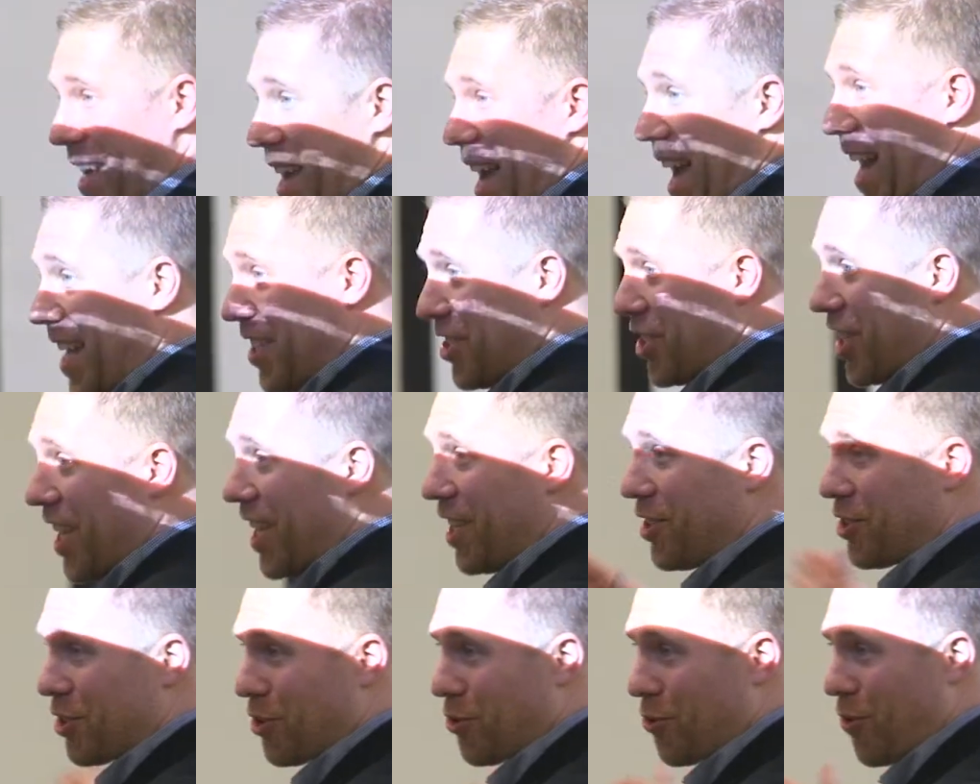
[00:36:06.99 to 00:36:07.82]
and
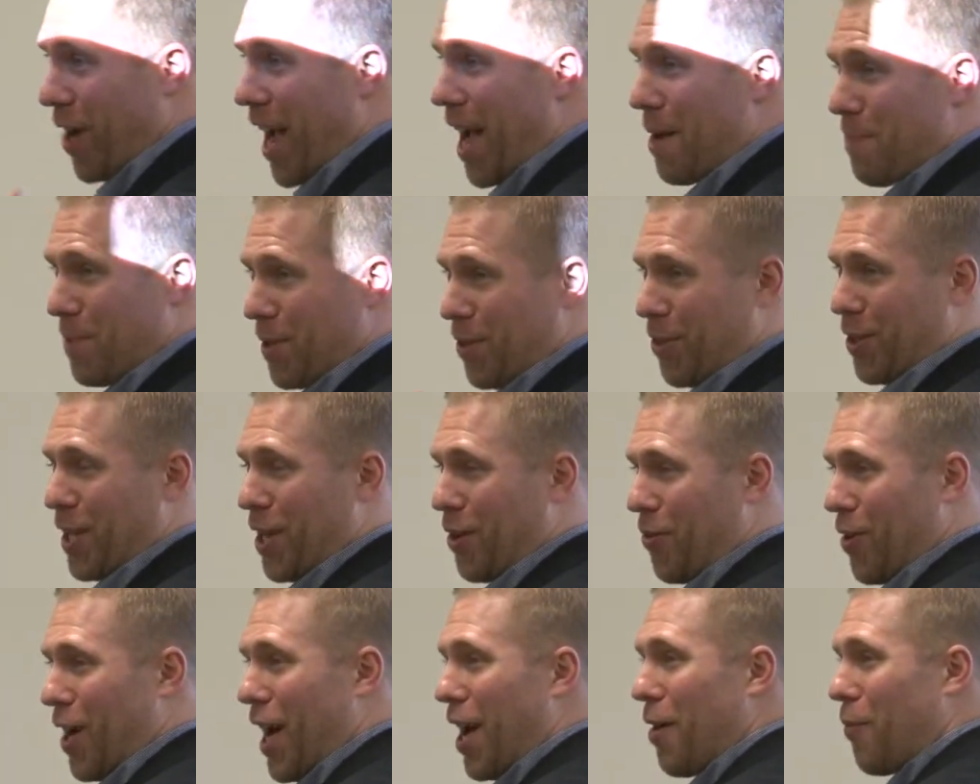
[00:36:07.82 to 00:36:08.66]
changes rapidly,
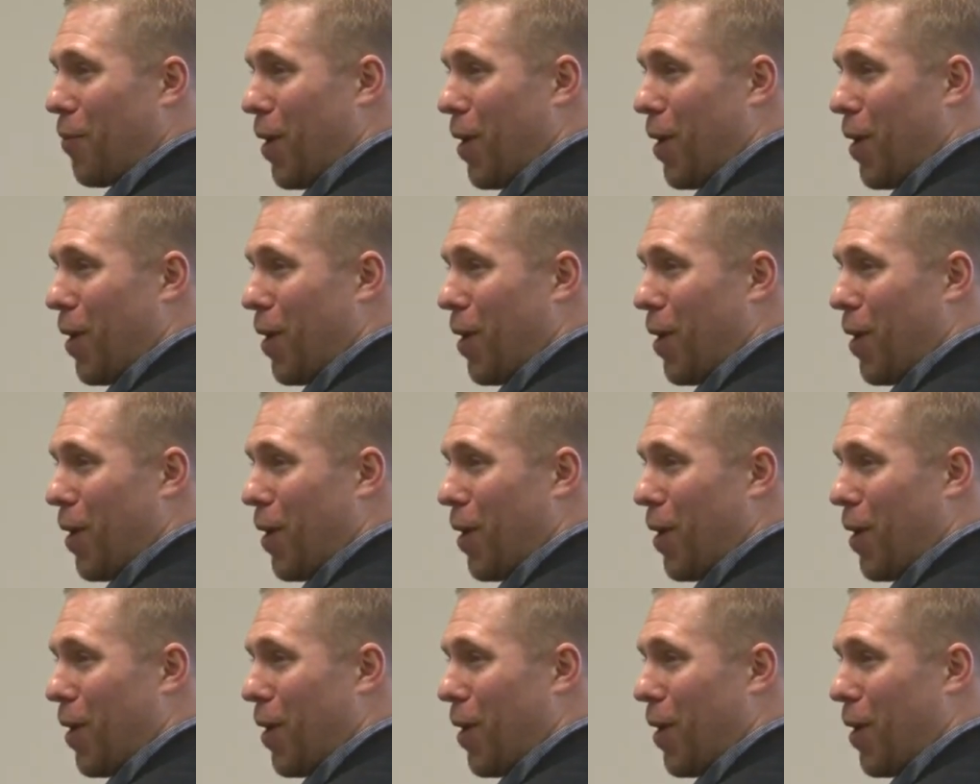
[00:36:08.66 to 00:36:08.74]
right?